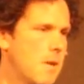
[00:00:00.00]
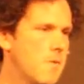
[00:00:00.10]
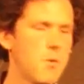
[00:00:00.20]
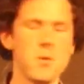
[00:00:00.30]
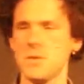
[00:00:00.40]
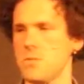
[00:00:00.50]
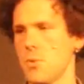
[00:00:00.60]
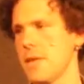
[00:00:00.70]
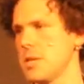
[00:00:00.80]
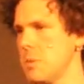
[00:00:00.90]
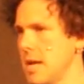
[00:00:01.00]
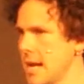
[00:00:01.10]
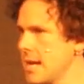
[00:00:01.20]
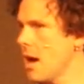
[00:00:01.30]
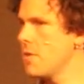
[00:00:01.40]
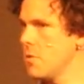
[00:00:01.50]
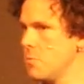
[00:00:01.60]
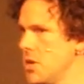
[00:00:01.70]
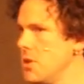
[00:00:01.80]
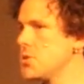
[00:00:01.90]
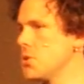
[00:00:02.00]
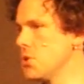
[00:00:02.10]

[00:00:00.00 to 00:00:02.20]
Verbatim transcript: of course, where there's been any kind of abuse or